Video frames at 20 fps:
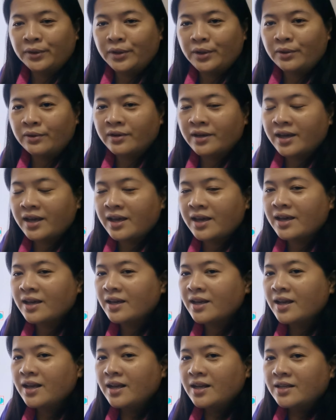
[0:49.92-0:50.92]

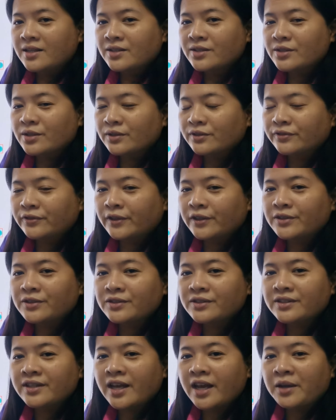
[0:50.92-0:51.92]
Okay, so for
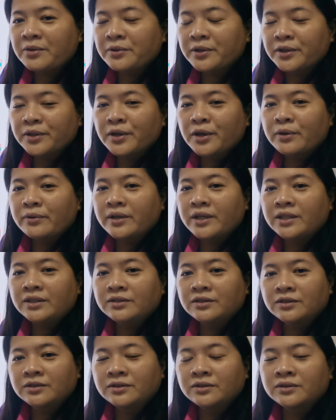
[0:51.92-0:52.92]
today we're going
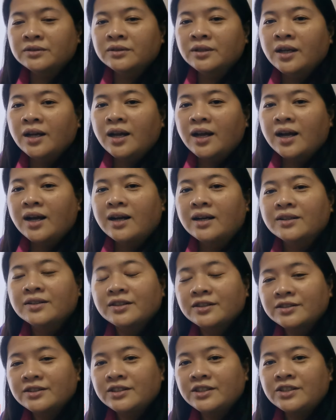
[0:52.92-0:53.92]
to
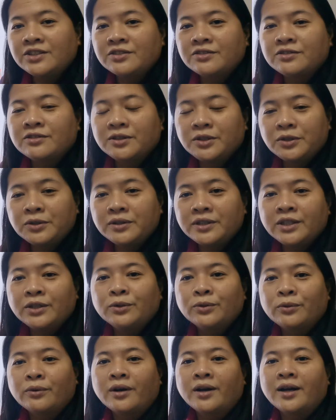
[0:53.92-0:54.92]
continue unit
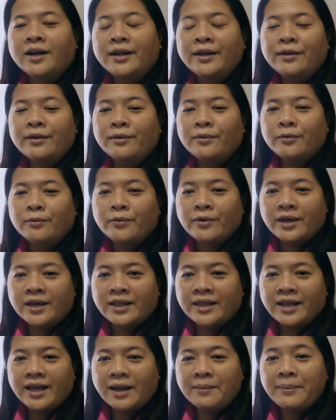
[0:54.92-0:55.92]
1 with
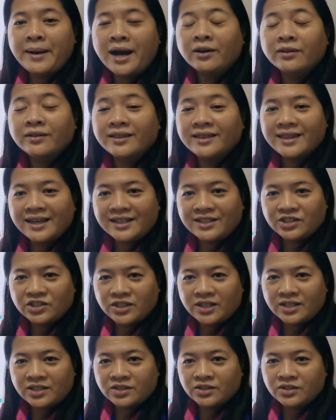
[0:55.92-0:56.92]
about
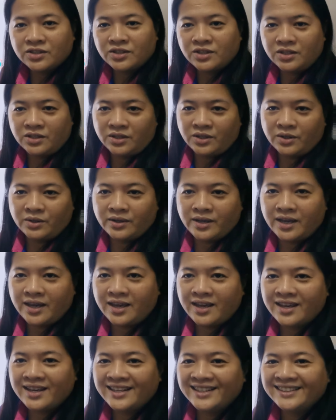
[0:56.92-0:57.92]
digestion.
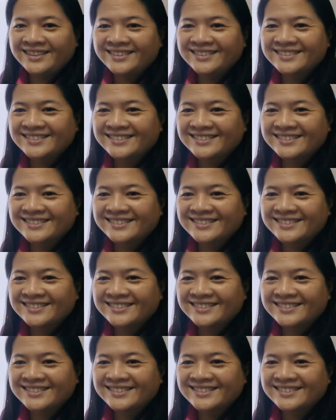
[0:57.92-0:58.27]
Okay,